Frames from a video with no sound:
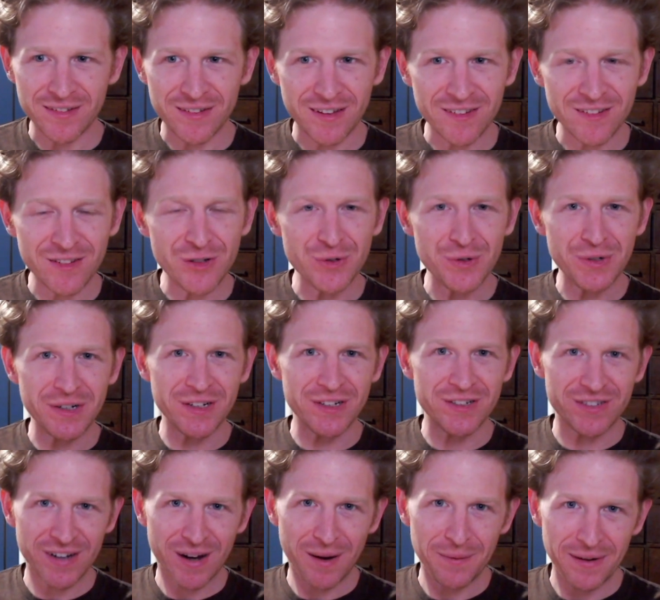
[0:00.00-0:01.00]
doesn't do a good
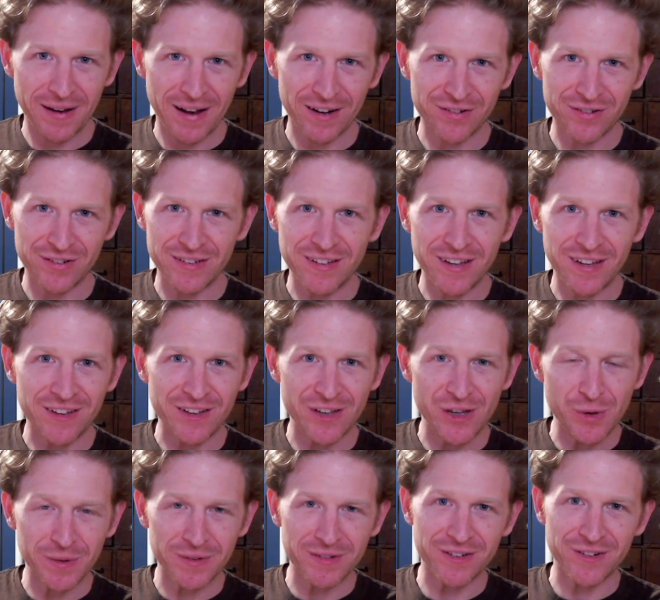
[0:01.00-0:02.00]
job at actually telling
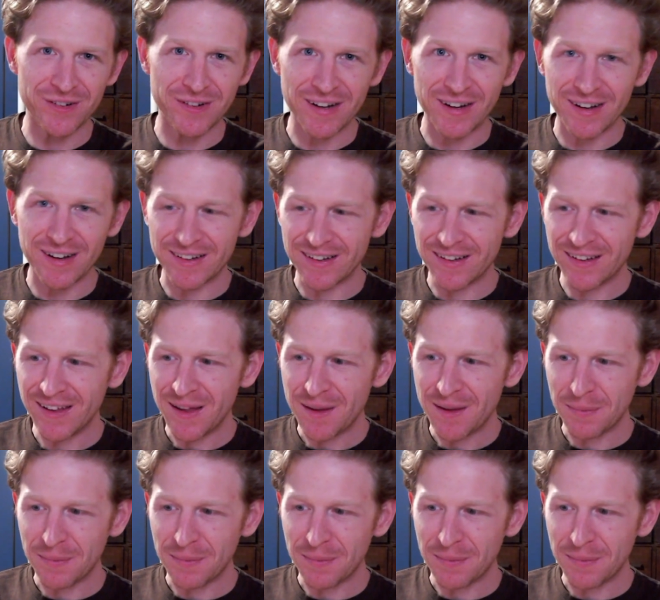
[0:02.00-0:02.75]
you what's going on,